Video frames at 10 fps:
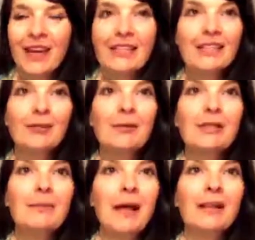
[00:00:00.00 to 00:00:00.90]
I still
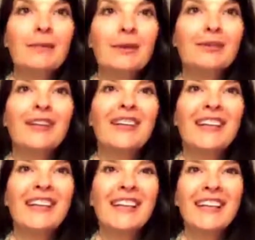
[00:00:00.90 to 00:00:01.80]
miss Malibu,
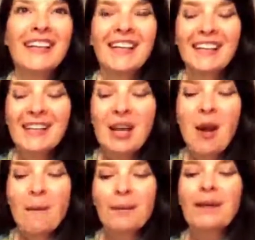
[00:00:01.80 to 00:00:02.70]

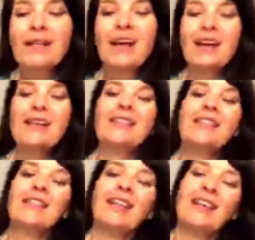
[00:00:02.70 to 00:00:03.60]
but I
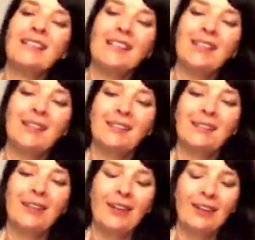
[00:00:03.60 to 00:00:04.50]
see through
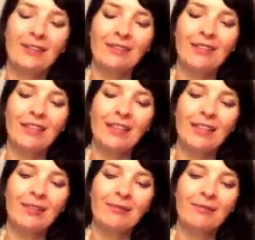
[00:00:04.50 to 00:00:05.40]
a lot
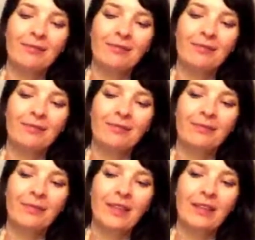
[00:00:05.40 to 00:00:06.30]

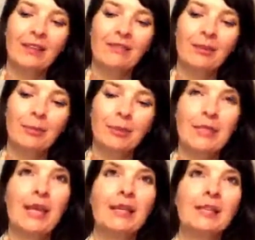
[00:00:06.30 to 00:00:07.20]
of the
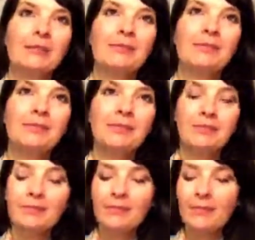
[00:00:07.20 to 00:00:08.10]
pretend.
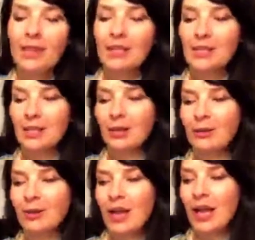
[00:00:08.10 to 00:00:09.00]

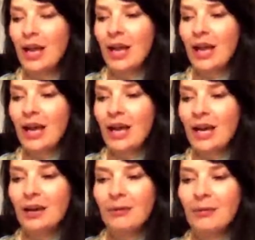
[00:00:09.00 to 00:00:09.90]
So
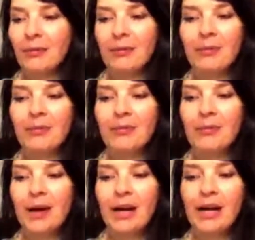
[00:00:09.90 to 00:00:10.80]
um,
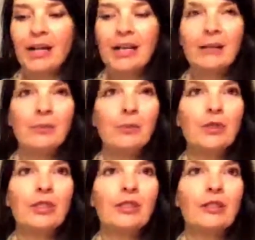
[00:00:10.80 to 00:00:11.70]
I am
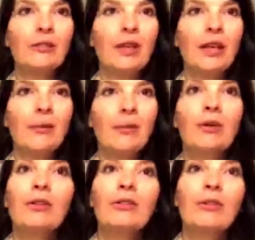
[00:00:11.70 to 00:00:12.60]
wishing you a
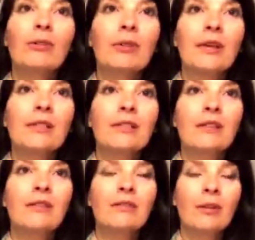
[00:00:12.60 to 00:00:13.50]
wonderful rest
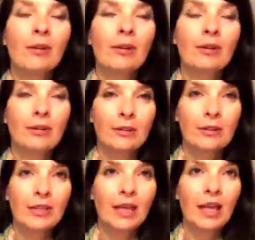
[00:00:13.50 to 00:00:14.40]
of your
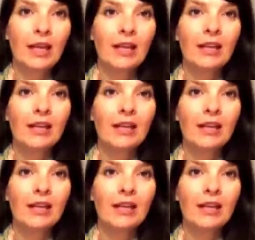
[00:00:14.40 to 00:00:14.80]
Thursday,